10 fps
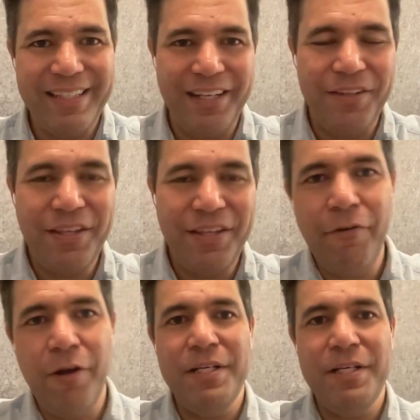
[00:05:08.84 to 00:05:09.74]
Excellent.
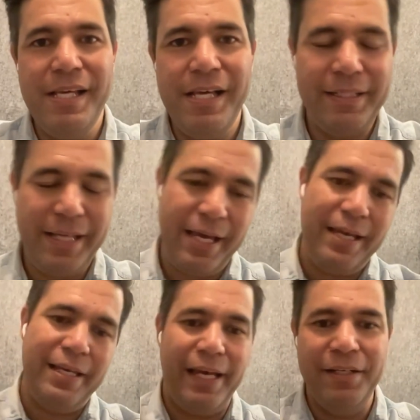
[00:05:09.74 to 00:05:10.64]
Thank you very much, Liang.
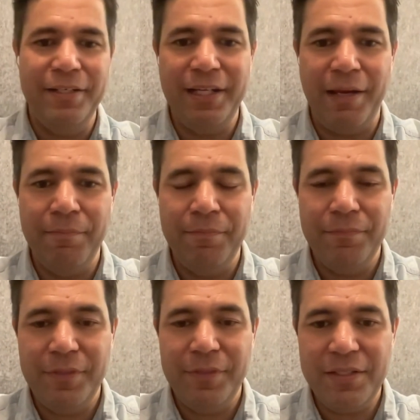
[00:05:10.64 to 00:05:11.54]
And
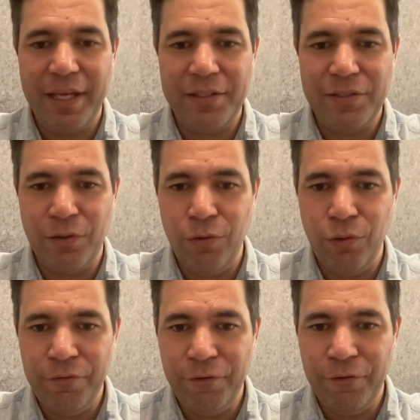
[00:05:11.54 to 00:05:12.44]
yes, thanks
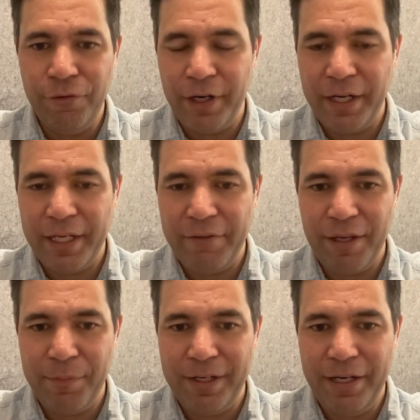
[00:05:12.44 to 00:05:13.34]
all for
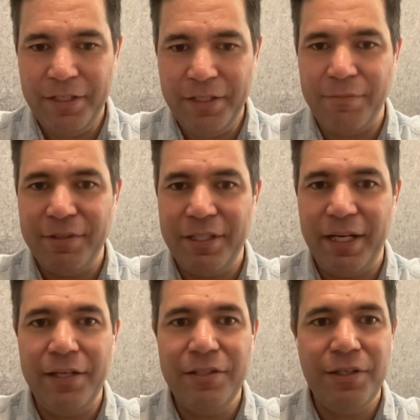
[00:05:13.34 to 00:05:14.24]
giving up your lunchtime
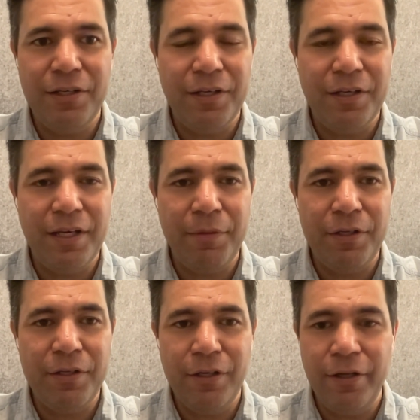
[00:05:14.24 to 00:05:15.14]
today to
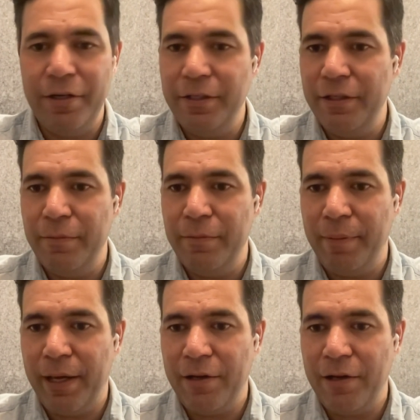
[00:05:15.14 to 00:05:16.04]
come and learn a little
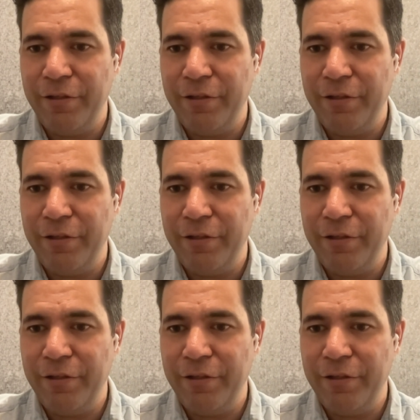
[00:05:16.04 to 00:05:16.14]
bit about